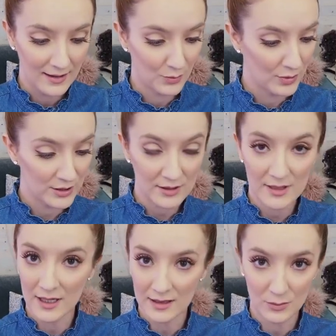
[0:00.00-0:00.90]
We're just
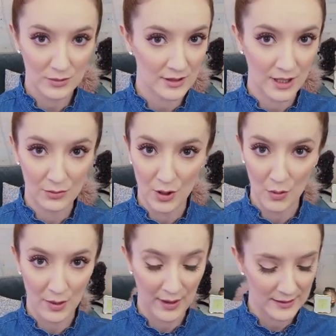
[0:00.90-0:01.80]
gonna roll
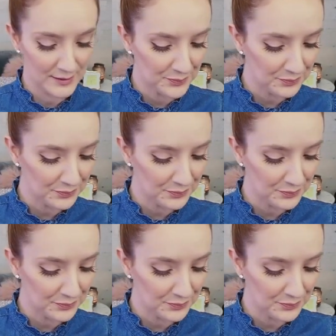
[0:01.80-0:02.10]
with this.